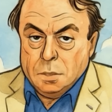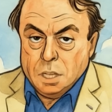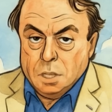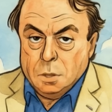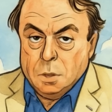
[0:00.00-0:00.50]

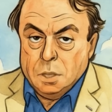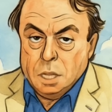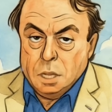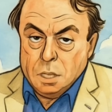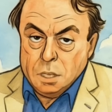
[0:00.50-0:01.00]
discourse
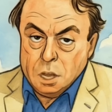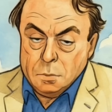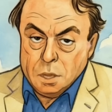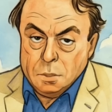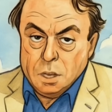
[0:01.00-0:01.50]
in
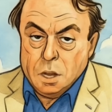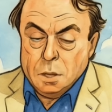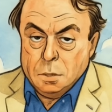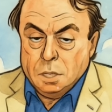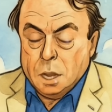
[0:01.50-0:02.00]
conservative
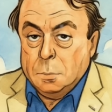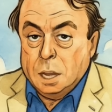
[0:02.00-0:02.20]
circles can be